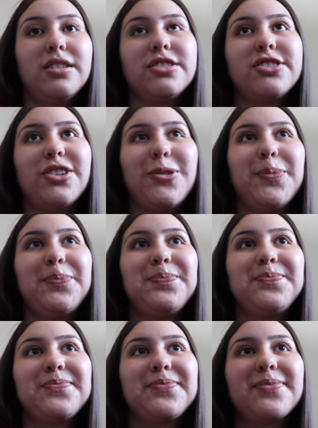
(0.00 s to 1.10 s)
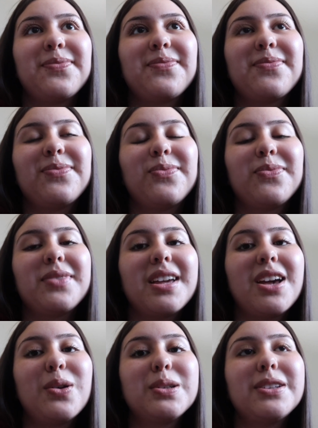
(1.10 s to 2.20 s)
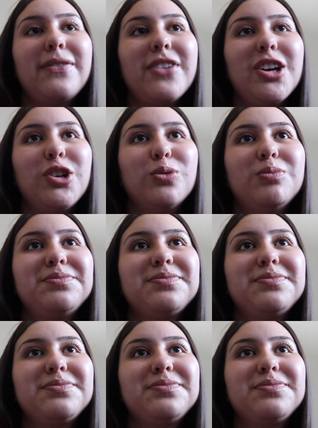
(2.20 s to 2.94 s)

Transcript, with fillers: So it was a fail.